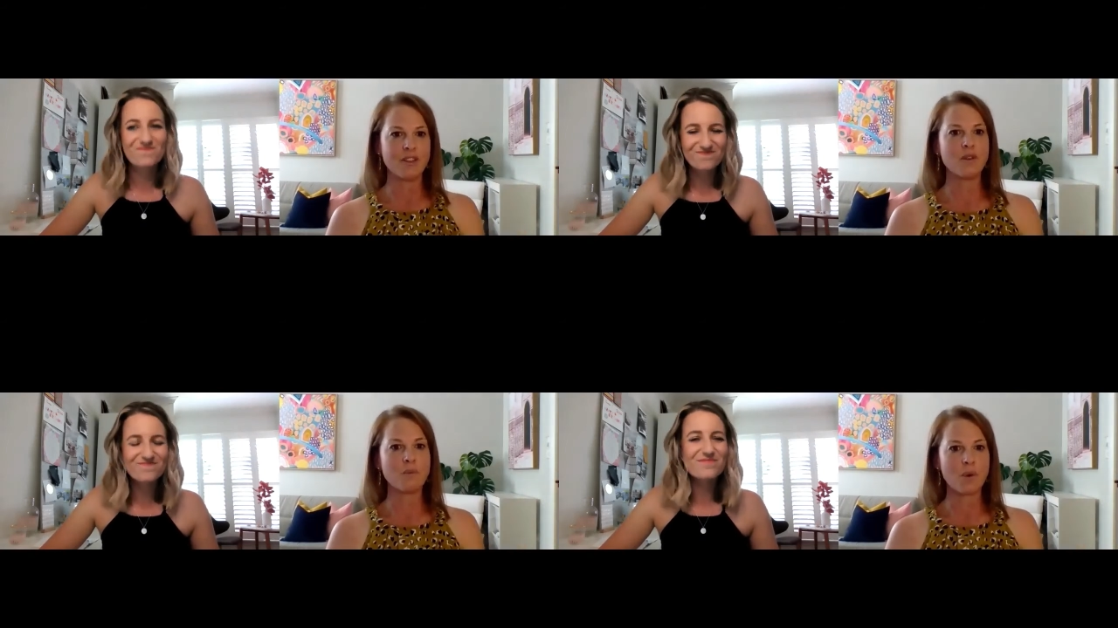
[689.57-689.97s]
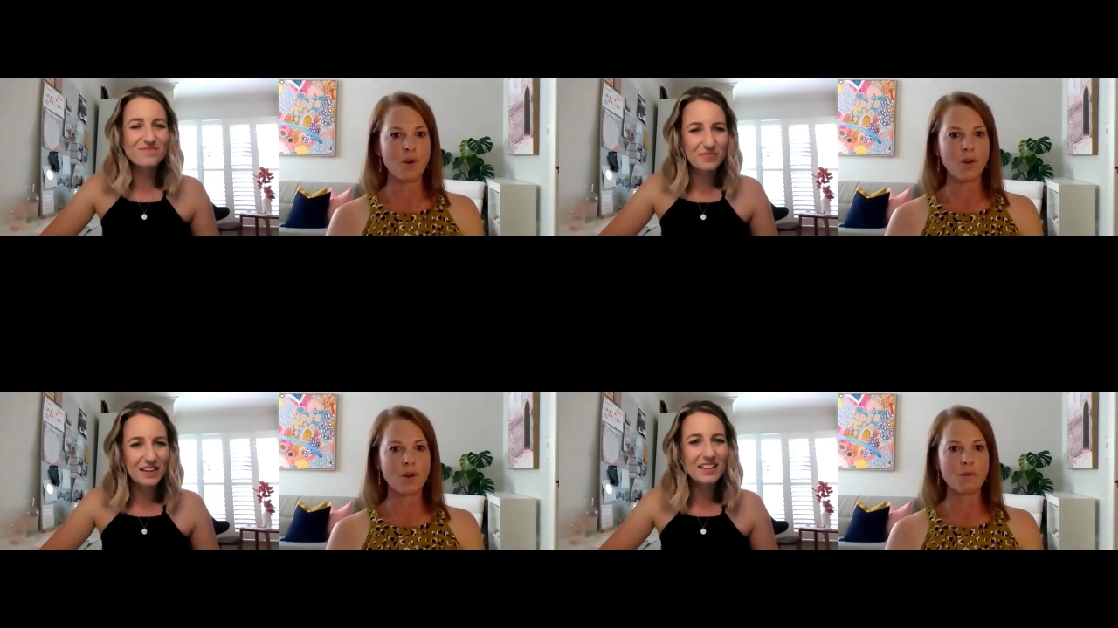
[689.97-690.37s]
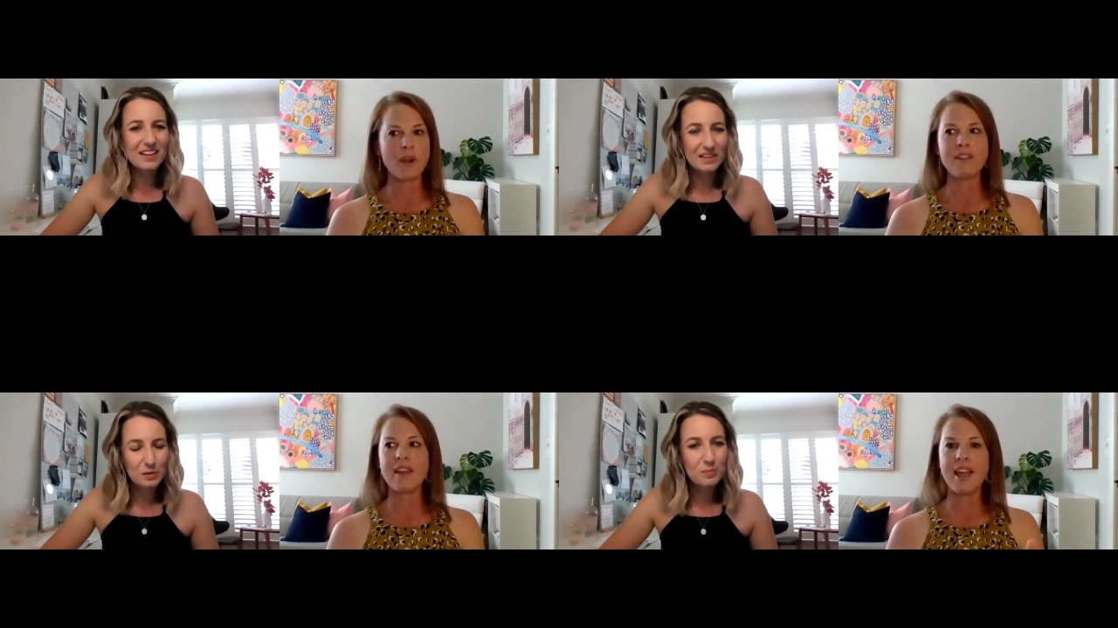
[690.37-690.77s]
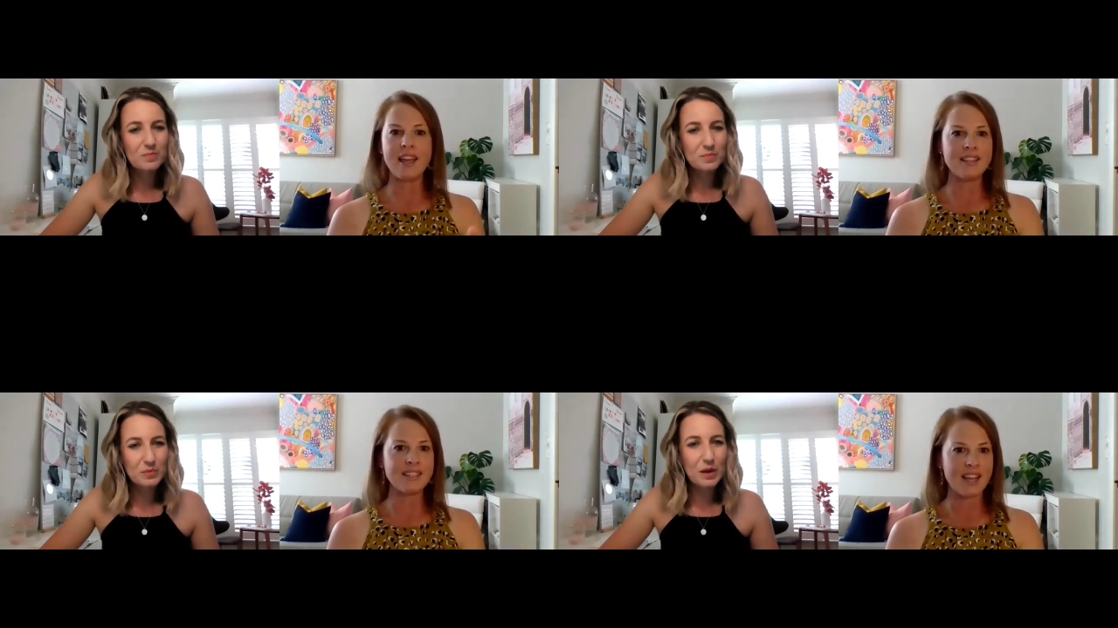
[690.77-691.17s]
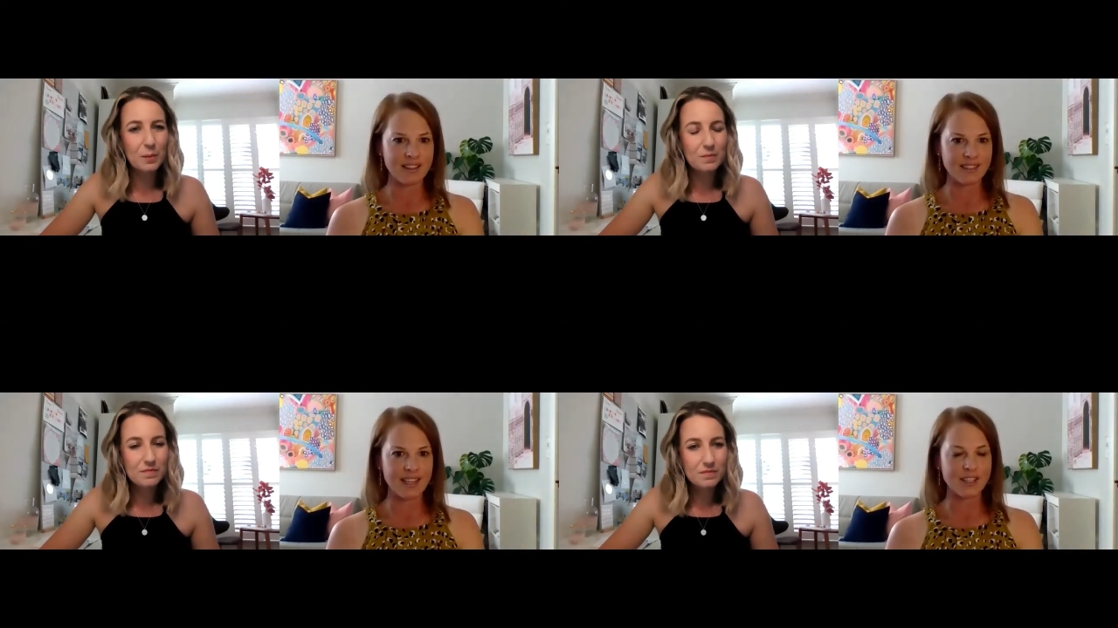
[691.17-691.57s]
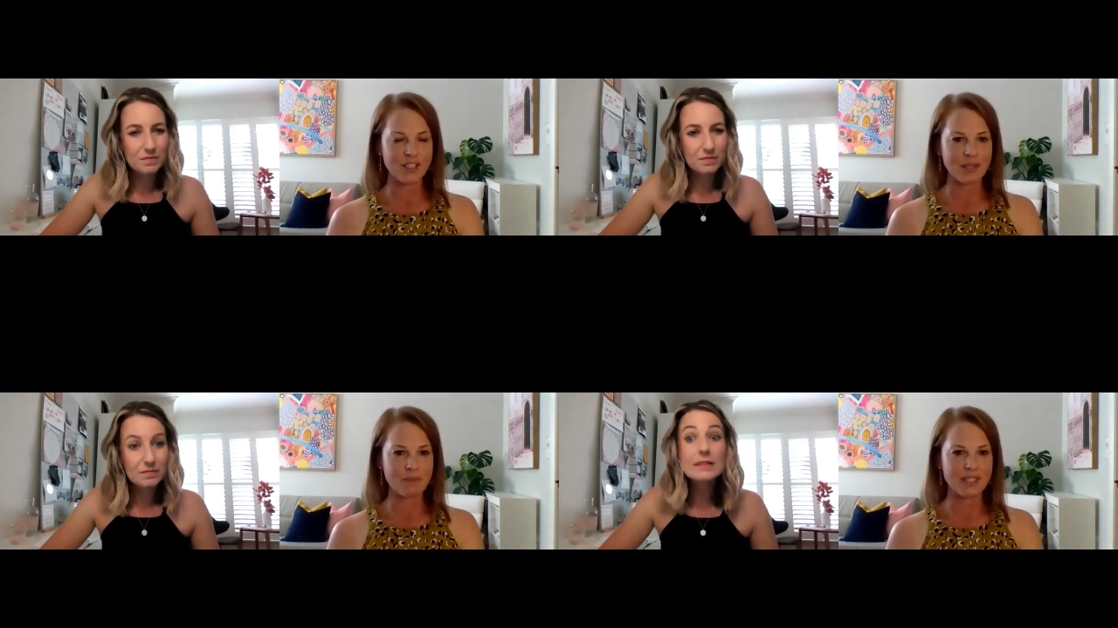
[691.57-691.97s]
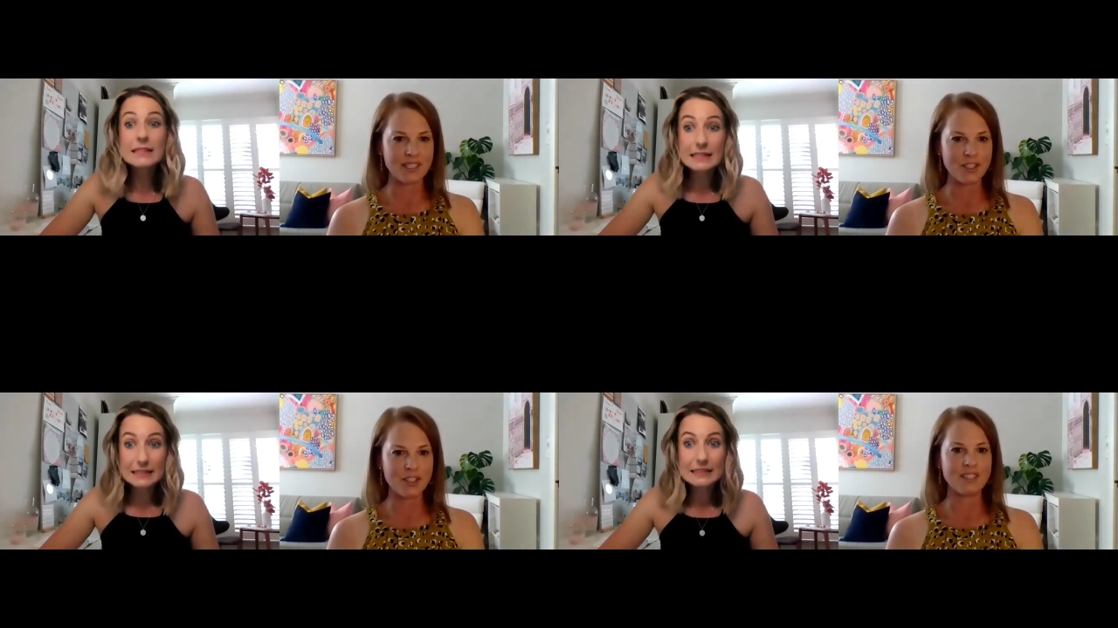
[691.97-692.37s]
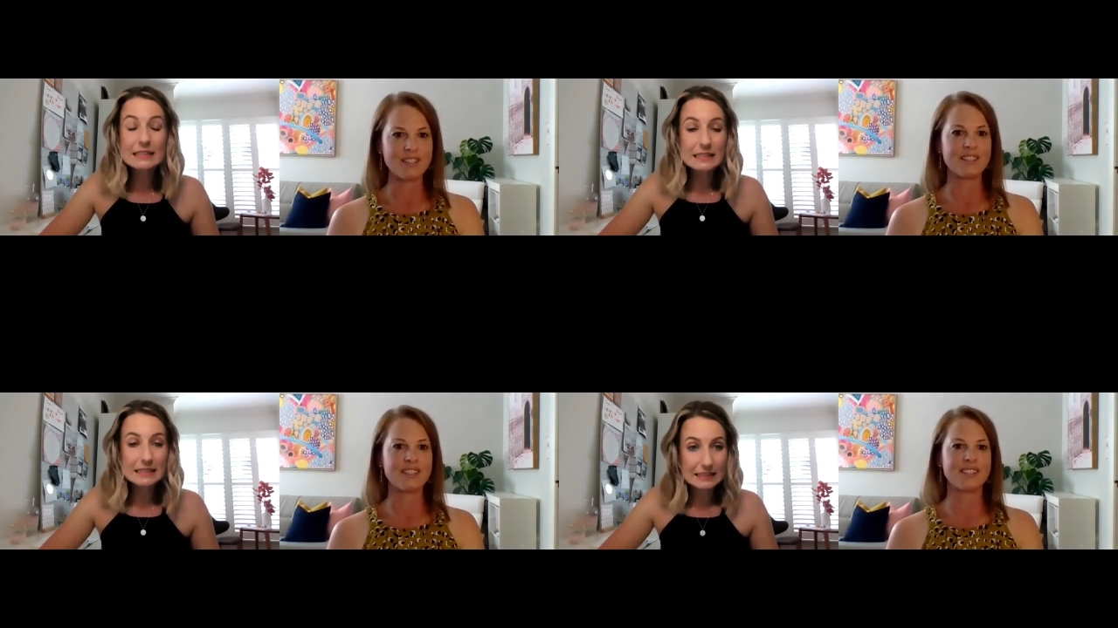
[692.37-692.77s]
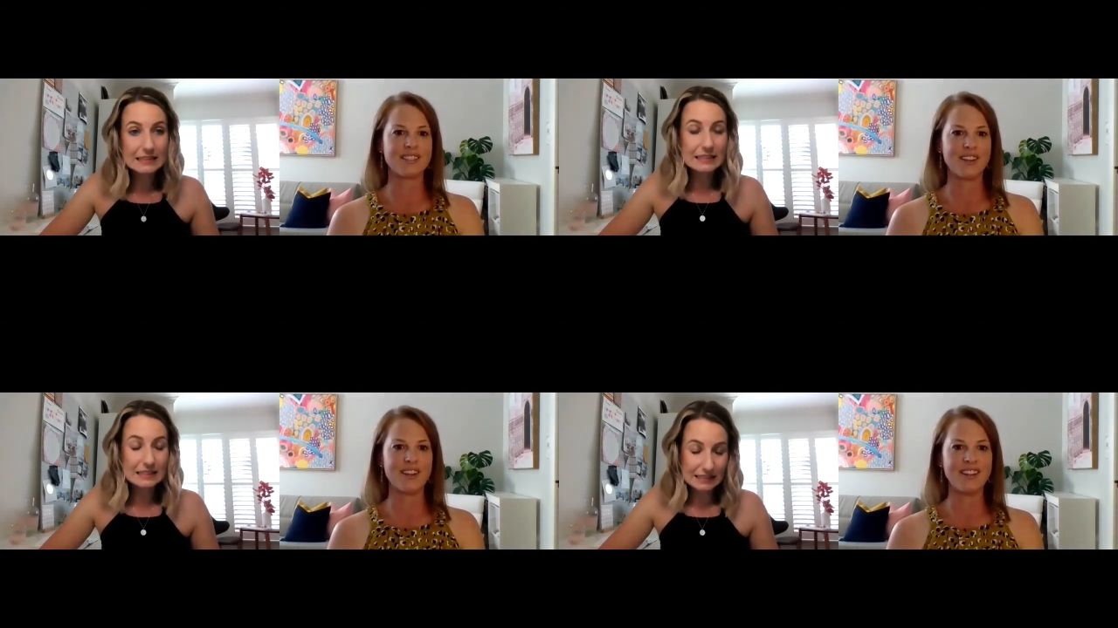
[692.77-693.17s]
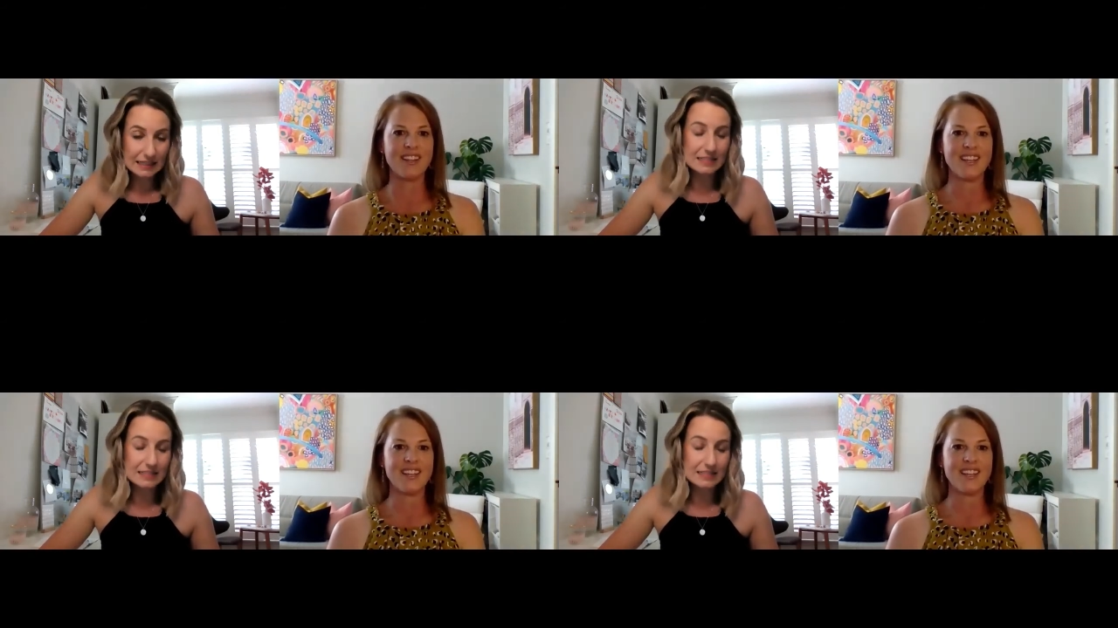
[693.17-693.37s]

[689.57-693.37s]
Speaker 1: the wall where the hand yeah. towel is actually positioned so yes